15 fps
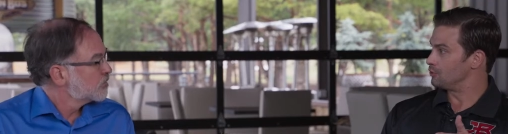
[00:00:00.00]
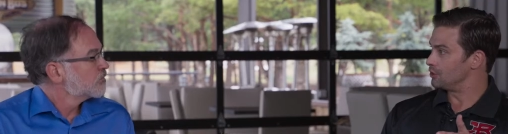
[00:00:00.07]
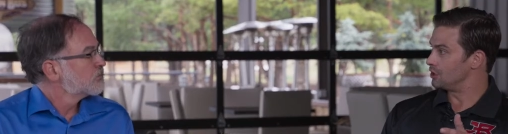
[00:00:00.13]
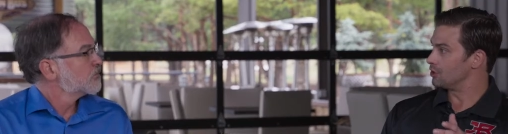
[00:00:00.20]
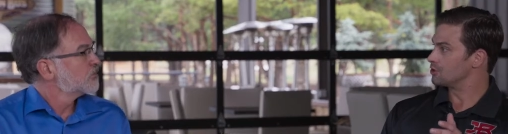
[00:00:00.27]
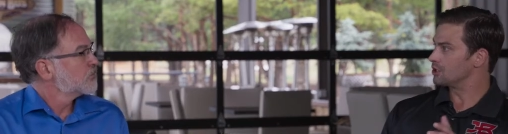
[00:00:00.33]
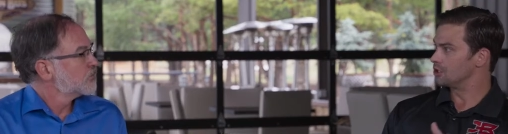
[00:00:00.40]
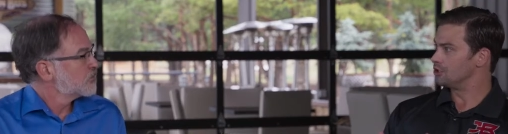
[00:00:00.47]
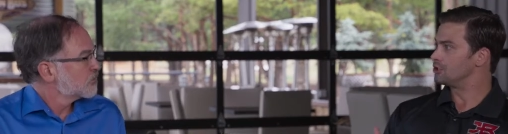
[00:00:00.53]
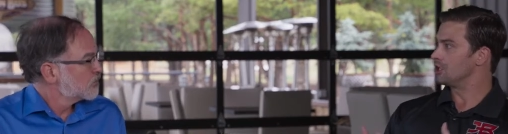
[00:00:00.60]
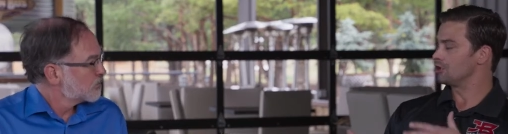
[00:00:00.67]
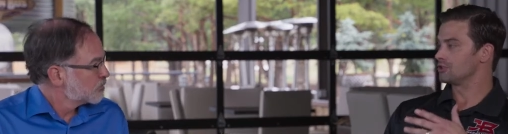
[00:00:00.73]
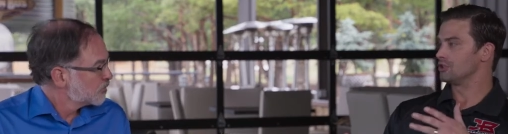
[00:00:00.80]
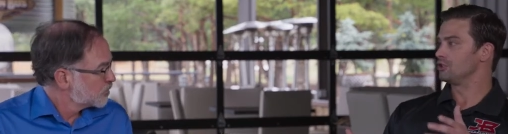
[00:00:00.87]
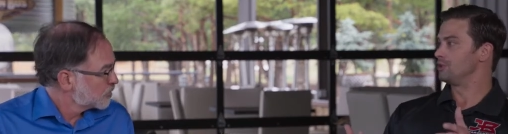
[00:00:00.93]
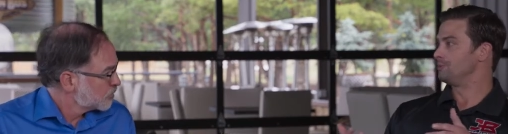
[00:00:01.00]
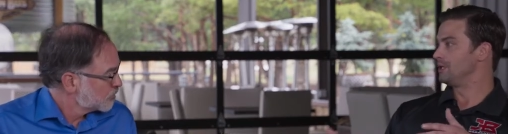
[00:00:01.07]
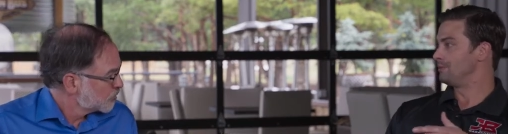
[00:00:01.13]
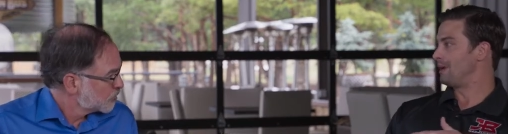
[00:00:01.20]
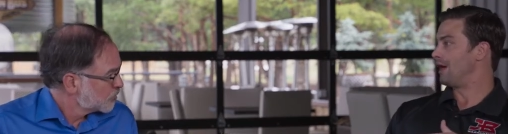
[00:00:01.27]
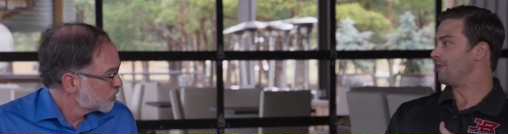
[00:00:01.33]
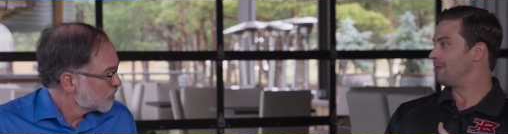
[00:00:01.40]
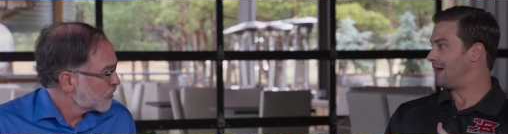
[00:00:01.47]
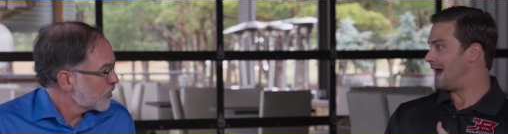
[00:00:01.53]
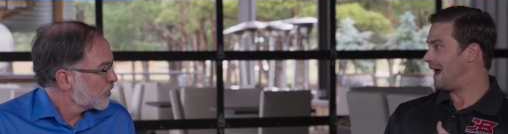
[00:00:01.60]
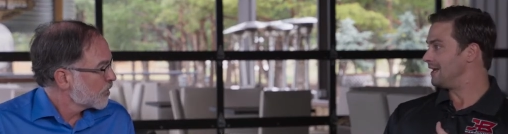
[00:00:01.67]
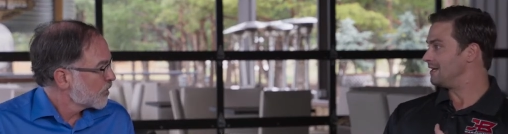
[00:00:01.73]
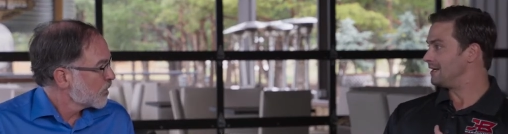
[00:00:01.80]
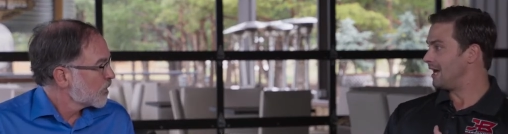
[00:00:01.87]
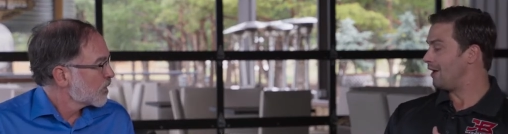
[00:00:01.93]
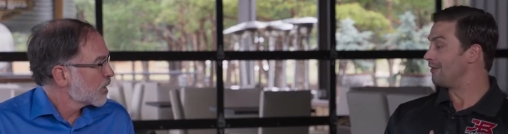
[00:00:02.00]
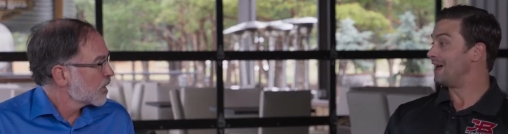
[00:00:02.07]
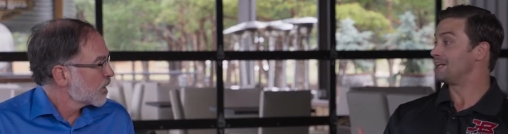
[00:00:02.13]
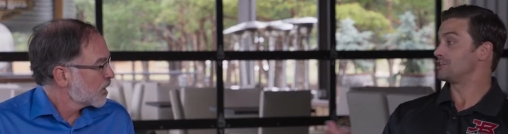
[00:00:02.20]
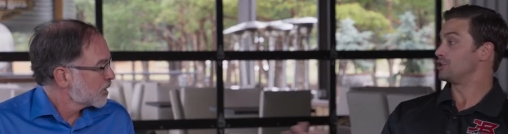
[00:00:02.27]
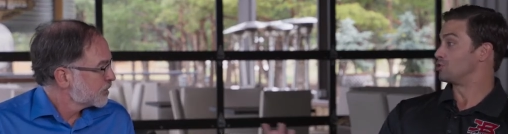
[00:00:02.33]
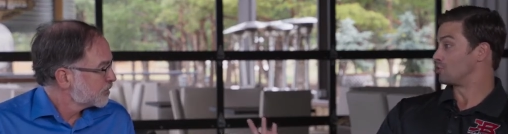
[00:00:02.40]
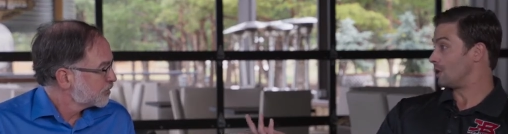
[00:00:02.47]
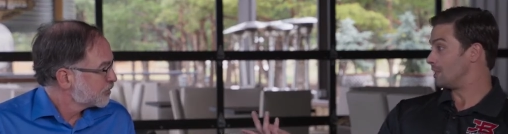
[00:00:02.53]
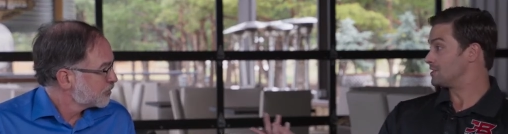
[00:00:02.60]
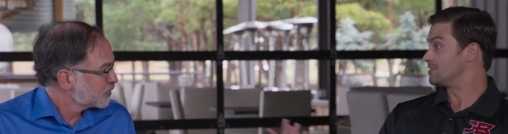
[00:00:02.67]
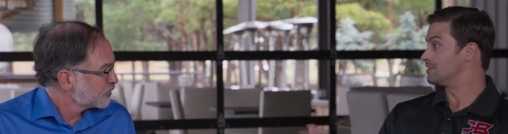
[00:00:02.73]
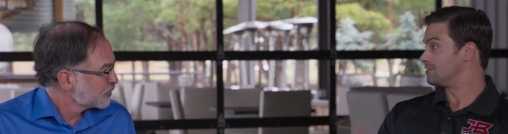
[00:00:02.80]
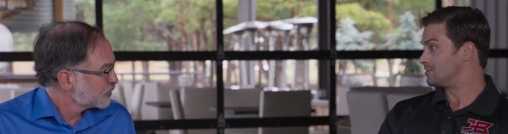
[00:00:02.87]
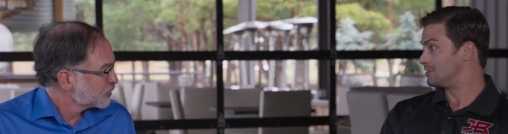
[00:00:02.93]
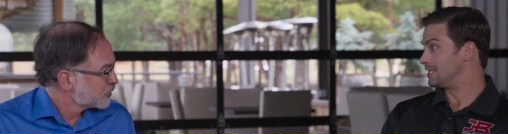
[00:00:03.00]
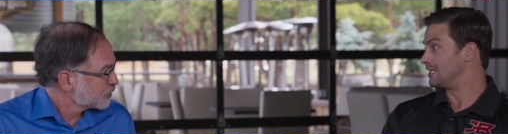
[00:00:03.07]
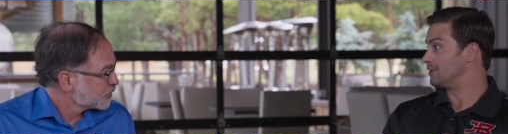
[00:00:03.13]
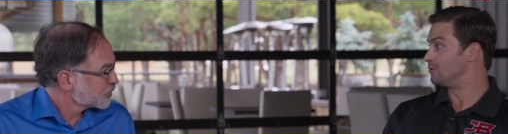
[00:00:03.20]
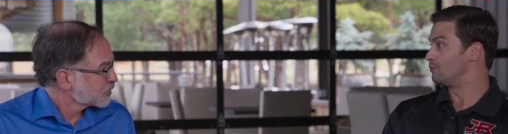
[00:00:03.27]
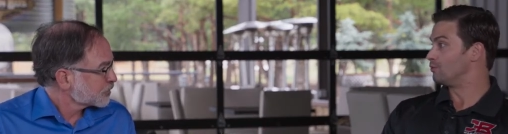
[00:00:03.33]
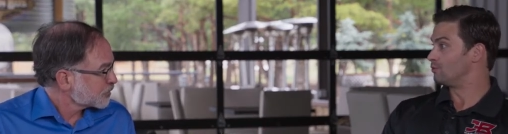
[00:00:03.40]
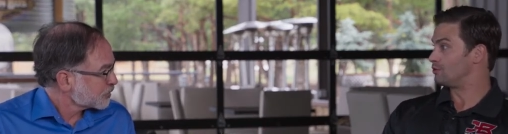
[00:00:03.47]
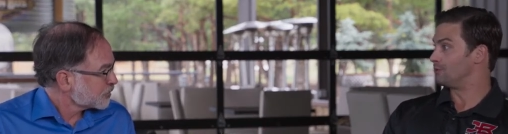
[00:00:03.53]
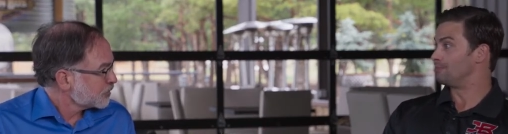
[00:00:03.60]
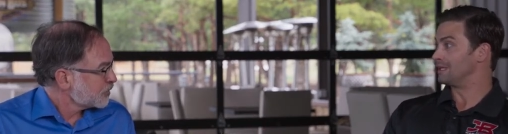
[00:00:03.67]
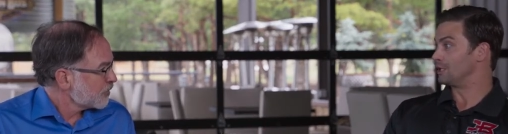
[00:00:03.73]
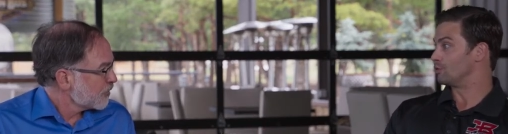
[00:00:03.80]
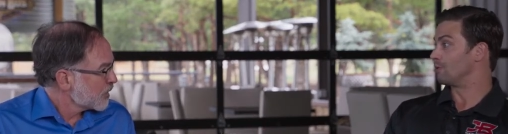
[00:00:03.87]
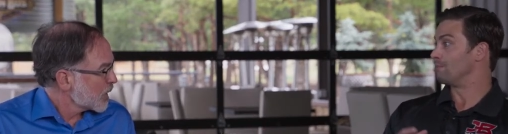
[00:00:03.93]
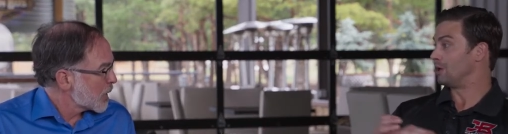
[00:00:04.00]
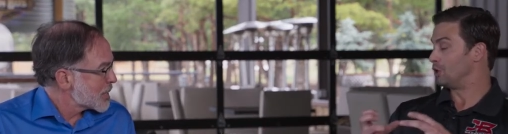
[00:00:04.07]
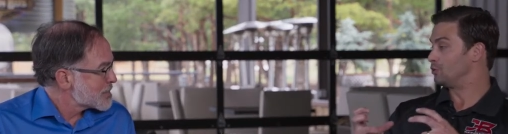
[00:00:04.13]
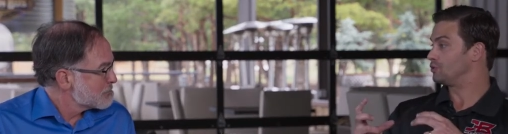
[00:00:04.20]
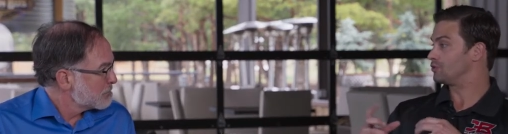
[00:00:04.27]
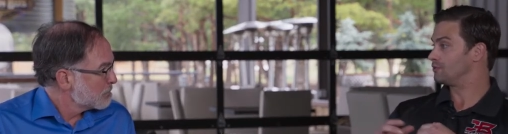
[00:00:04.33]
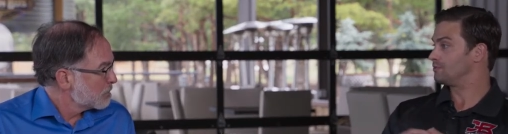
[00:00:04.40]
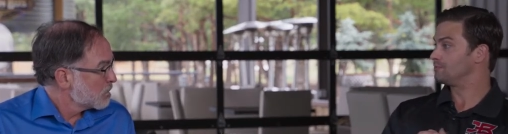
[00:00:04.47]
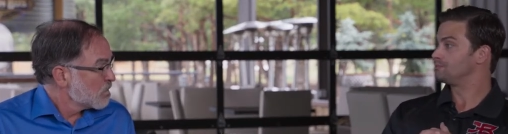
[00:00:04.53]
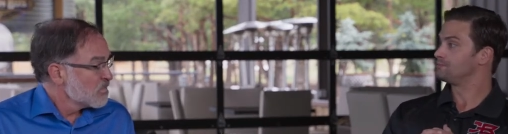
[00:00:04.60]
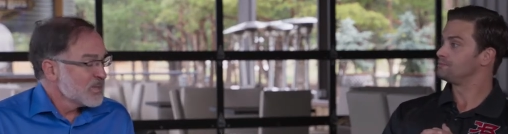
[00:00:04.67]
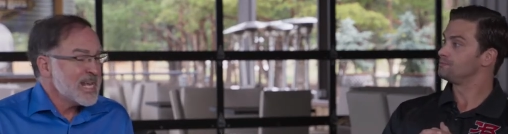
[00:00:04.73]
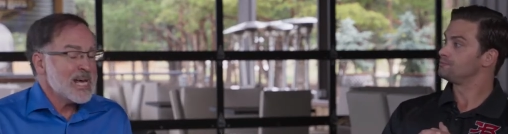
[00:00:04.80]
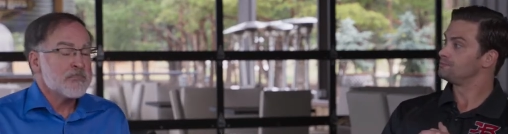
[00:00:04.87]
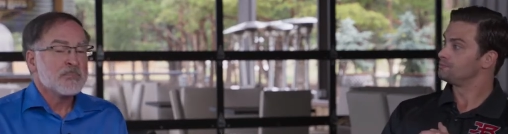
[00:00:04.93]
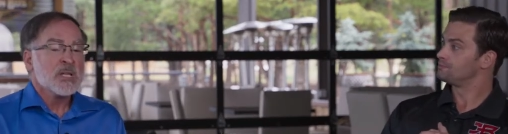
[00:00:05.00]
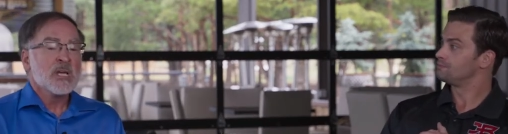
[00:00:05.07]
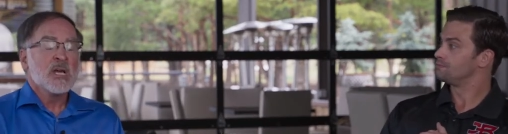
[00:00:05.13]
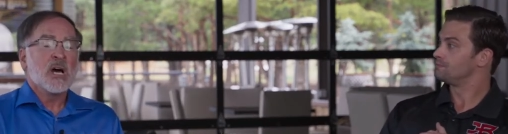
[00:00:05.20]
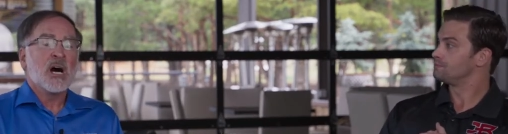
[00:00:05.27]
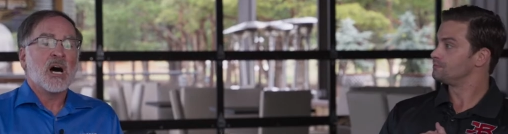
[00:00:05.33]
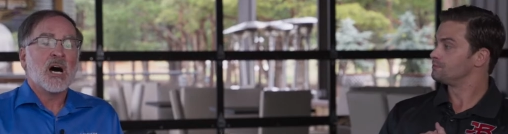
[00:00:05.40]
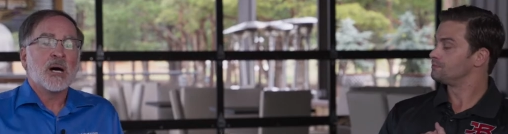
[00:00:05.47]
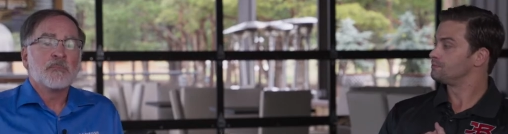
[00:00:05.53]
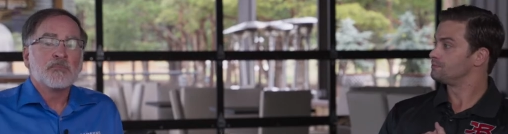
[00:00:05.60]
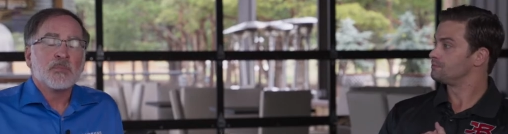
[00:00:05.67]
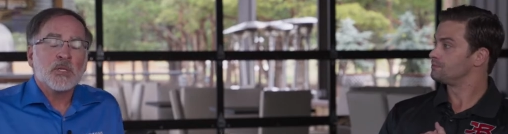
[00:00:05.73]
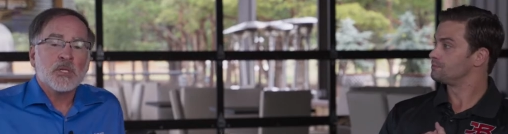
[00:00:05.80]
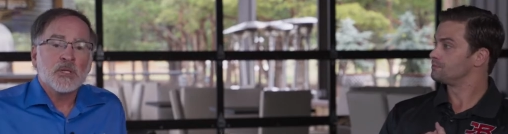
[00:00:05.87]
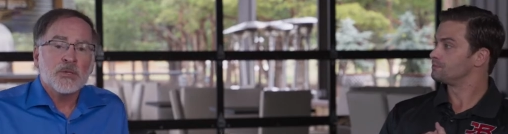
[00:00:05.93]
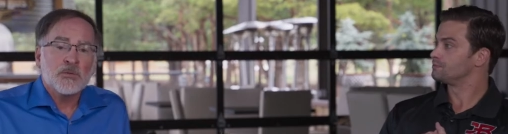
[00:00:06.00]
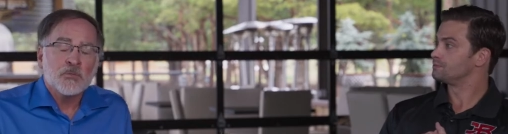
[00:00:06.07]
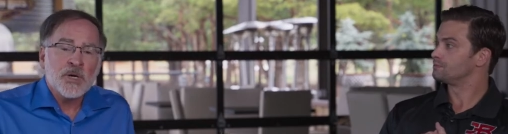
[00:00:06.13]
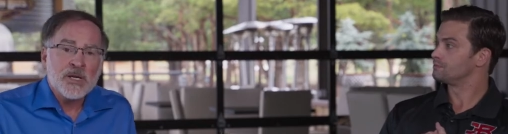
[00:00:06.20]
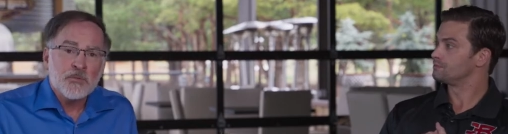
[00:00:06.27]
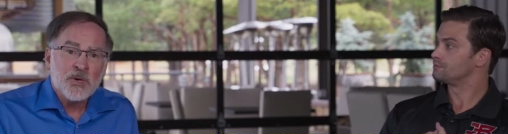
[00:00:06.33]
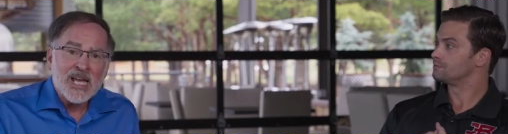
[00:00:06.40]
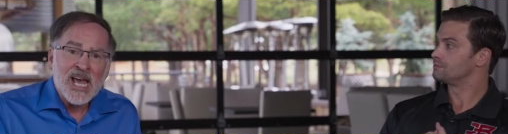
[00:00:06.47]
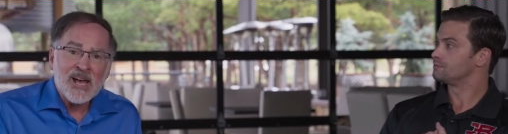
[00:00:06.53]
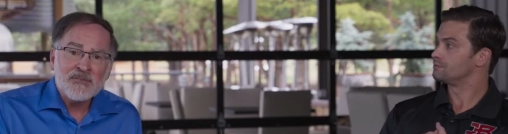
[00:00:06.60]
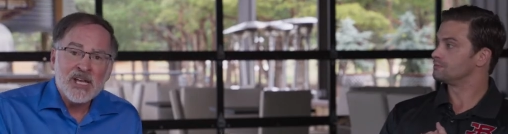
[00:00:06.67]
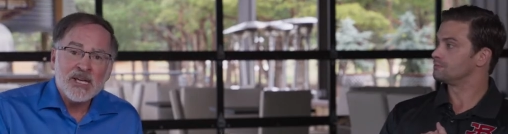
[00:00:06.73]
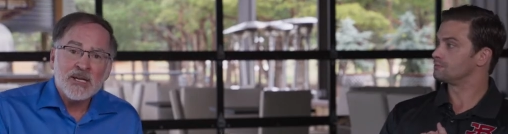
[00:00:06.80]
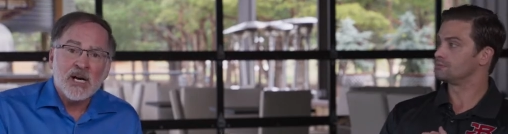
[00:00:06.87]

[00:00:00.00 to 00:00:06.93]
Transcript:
Speaker 1: years. Can you tell us a little bit about that and how that's addressed this need to be remote?
Speaker 2: Yeah, um, we, we have a,